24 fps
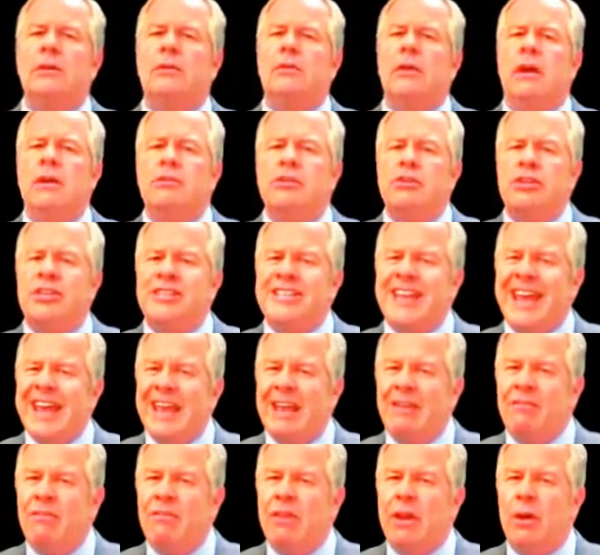to
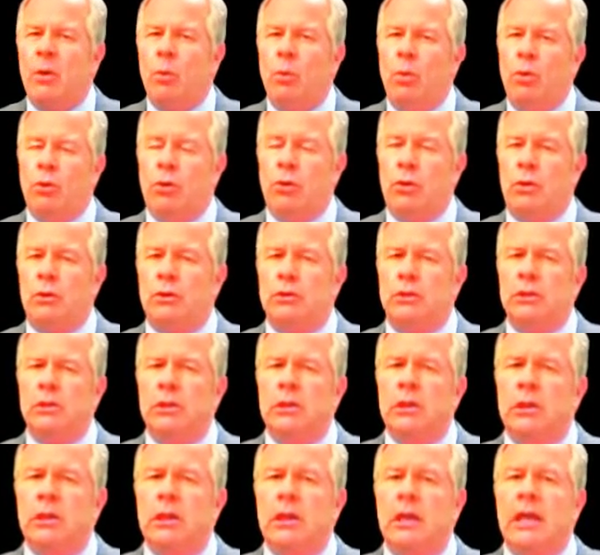understand their world,
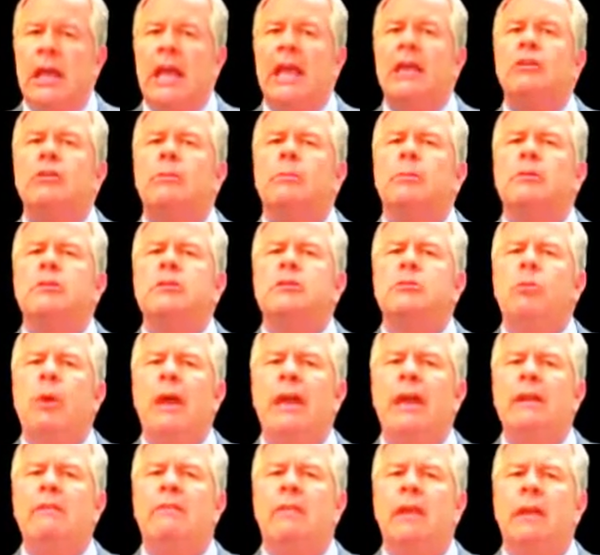and to
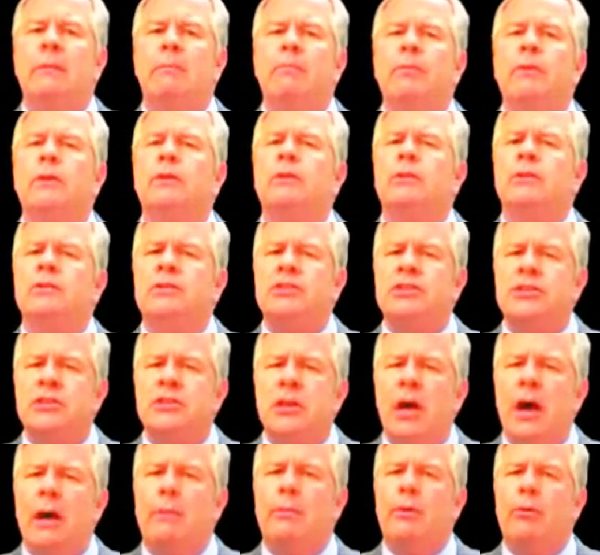persuade them to
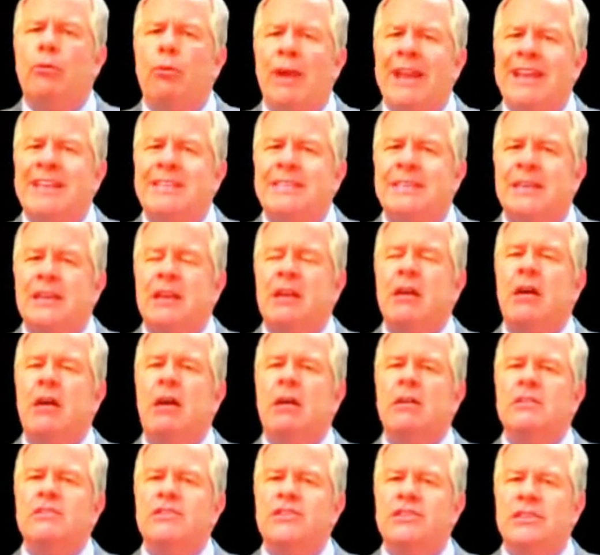stop racing
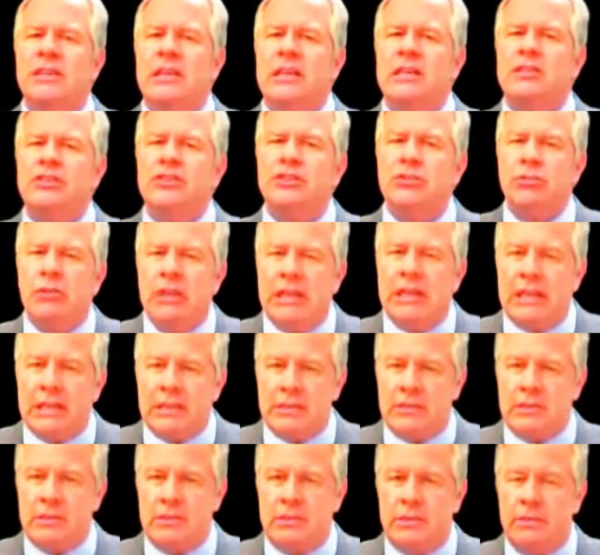on city
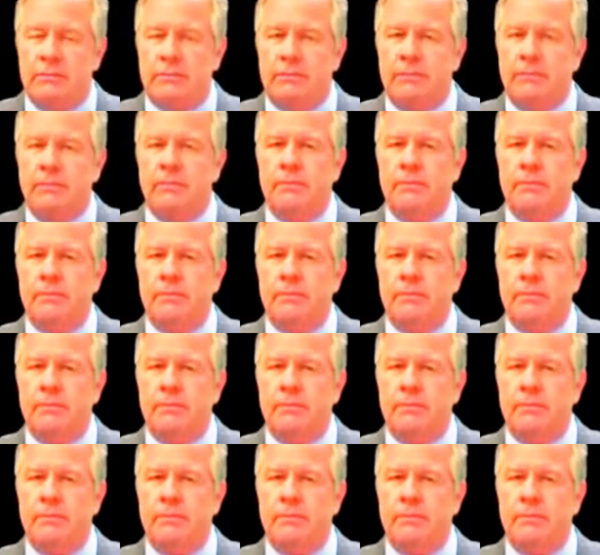streets.